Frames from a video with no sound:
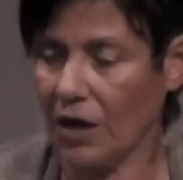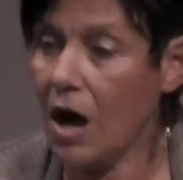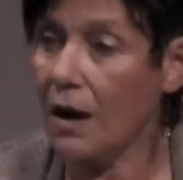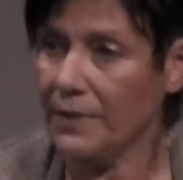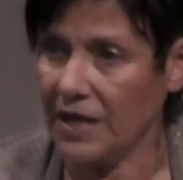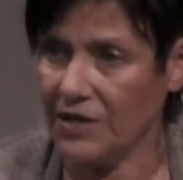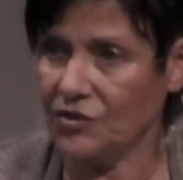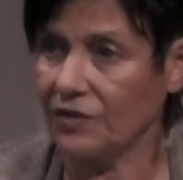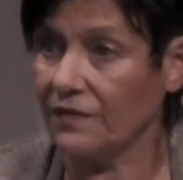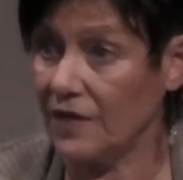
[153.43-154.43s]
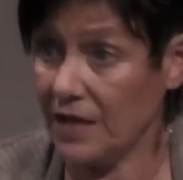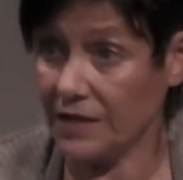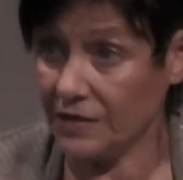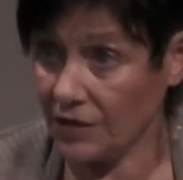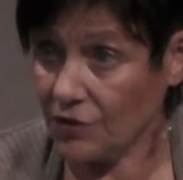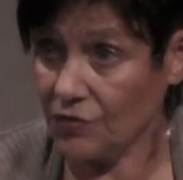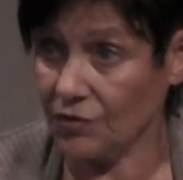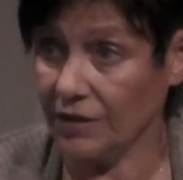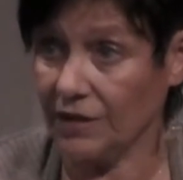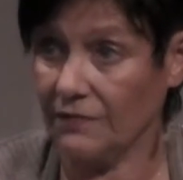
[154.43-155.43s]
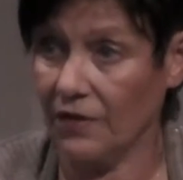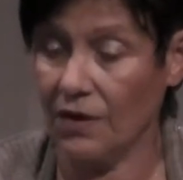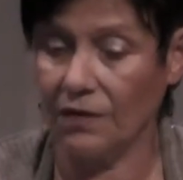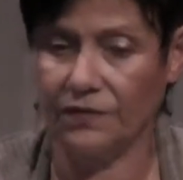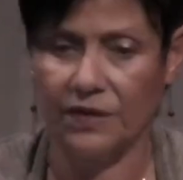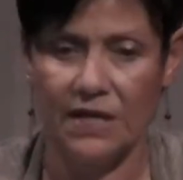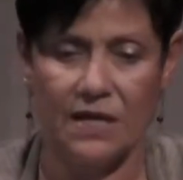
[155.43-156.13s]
combination of things that usually involves,